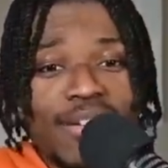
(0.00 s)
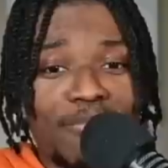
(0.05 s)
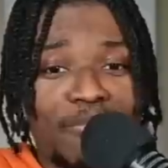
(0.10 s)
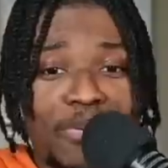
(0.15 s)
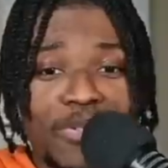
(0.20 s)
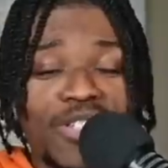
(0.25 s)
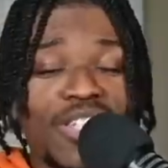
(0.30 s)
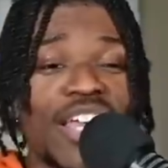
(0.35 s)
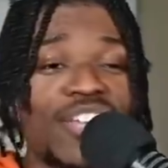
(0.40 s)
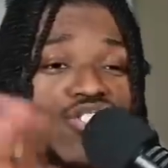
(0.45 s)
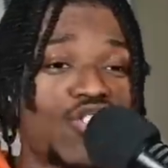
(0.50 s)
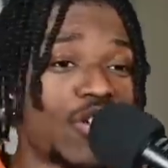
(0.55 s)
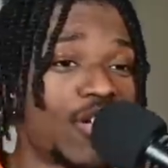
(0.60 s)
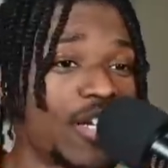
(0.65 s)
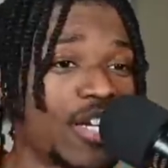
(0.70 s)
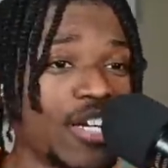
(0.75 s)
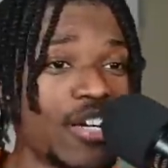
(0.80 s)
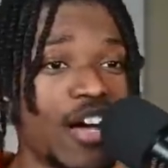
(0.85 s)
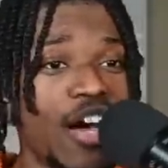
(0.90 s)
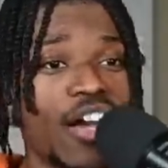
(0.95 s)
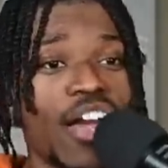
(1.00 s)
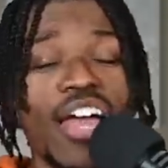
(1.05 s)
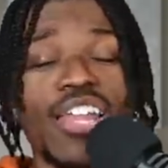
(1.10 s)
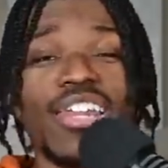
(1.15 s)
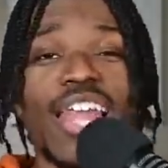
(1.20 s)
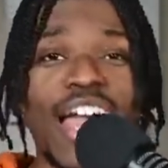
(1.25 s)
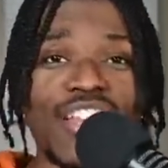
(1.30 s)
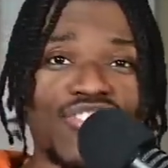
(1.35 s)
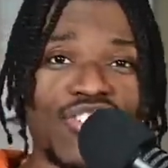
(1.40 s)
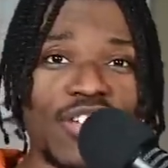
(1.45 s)
potentially, uh,
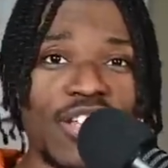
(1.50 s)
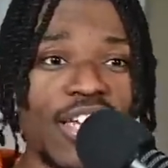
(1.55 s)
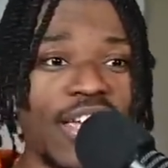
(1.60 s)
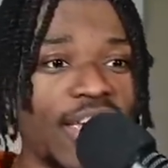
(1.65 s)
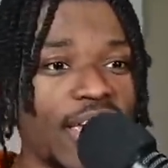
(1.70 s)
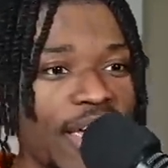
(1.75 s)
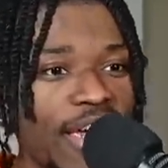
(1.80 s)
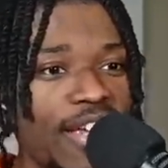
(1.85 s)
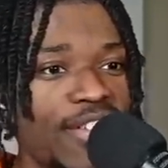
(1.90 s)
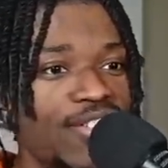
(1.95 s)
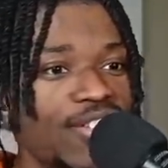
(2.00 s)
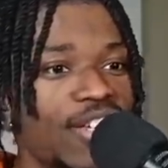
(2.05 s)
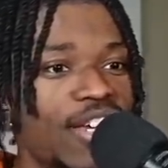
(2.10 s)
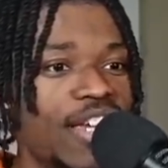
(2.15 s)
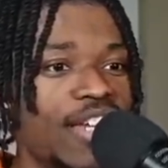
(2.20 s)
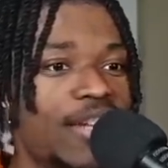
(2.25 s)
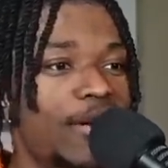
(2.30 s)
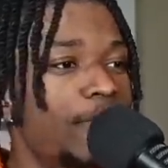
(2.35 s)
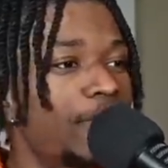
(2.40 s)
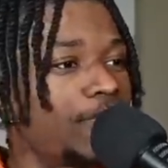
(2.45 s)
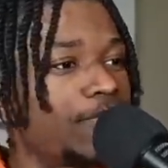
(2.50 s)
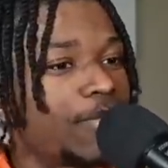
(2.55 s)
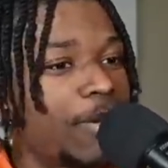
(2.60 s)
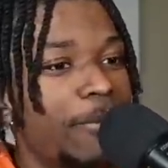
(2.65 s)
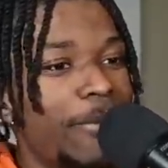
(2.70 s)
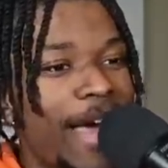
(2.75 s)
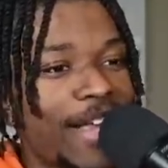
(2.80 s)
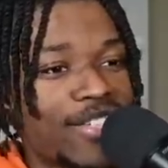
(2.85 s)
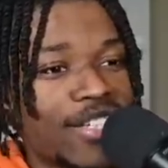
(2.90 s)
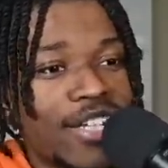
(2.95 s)
allegedly, he's he
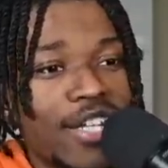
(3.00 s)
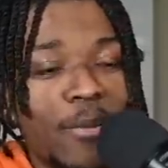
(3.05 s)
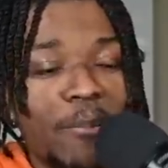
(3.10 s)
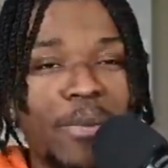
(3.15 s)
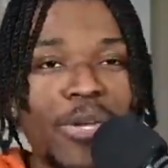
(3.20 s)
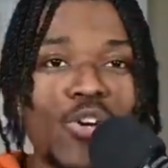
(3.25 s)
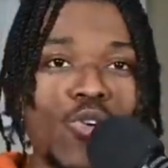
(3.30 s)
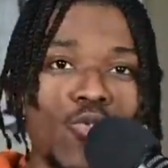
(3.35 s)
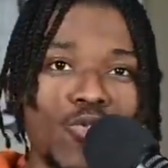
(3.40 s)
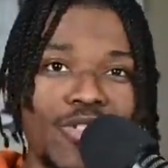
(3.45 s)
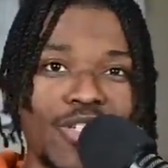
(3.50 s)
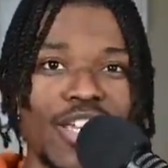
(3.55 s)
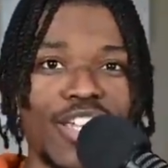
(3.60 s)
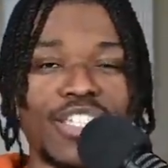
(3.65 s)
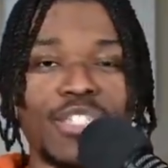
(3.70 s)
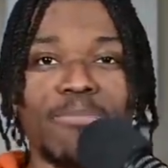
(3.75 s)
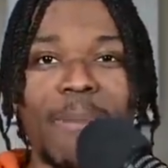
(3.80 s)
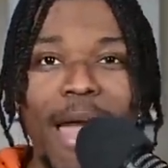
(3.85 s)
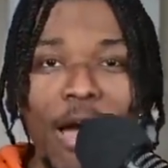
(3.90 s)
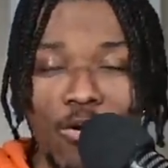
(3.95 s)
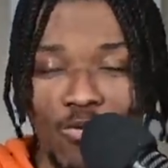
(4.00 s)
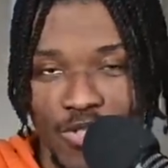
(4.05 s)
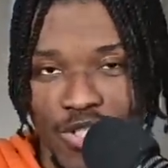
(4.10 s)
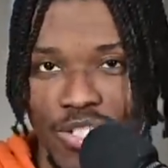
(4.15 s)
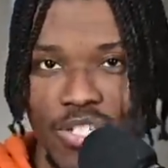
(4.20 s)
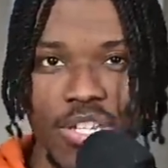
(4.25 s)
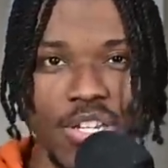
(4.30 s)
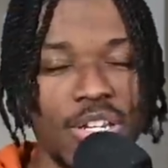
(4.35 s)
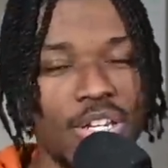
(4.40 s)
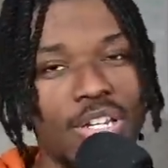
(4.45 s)
domestically abused his
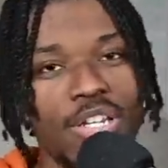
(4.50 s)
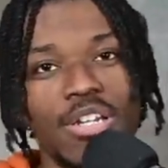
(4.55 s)
spouse.